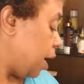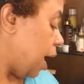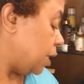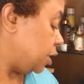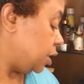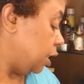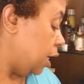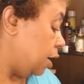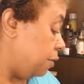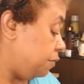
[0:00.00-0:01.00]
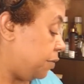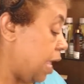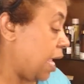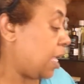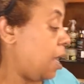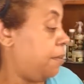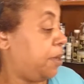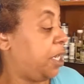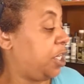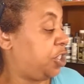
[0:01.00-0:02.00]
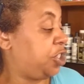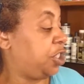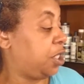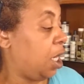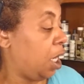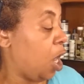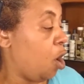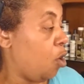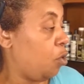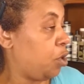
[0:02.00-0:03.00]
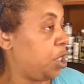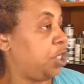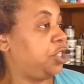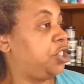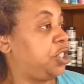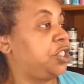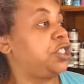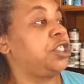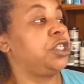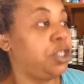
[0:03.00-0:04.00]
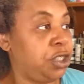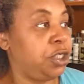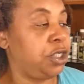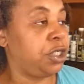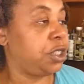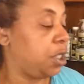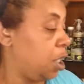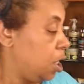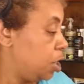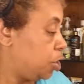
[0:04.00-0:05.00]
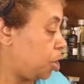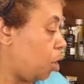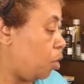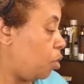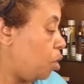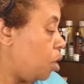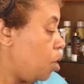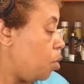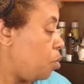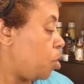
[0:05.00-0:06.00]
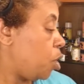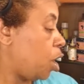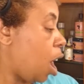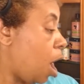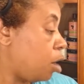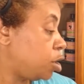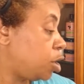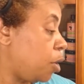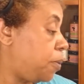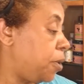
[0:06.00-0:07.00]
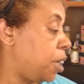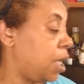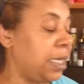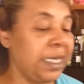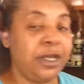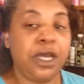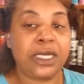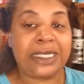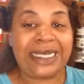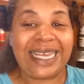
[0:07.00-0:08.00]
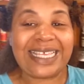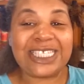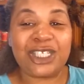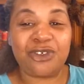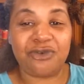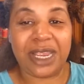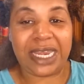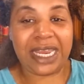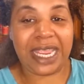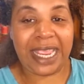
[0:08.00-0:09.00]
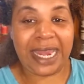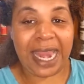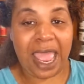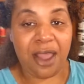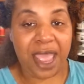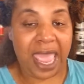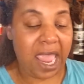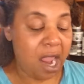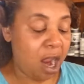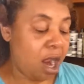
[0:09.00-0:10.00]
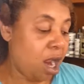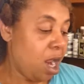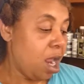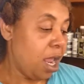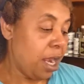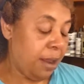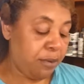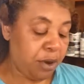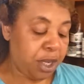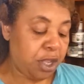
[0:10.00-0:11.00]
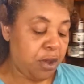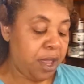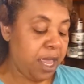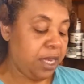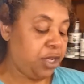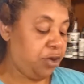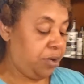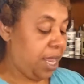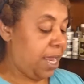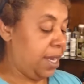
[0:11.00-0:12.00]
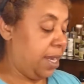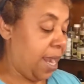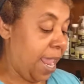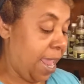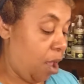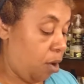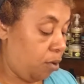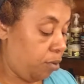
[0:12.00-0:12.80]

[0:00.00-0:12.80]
I just love that combination alone is just good. So we're going to also put a little glycerin in our hair. And I'm going to go ahead and do that now.